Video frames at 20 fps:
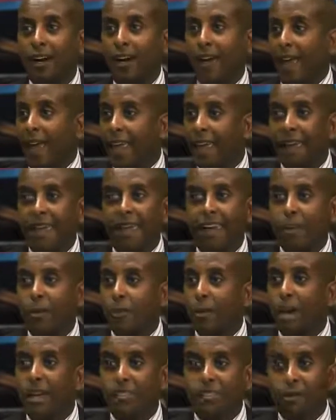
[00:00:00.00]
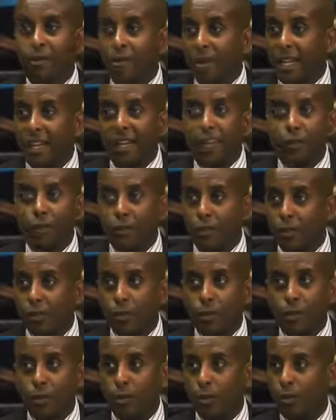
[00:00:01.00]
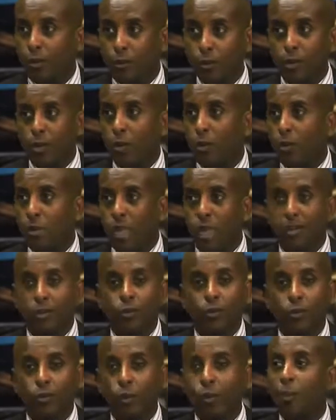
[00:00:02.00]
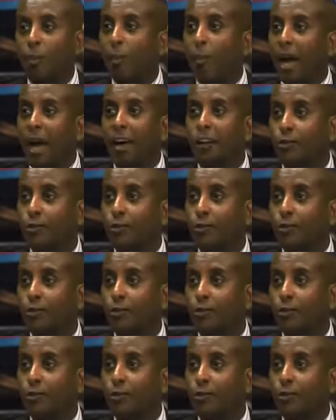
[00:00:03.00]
I can imagine millions of Ethiopians going back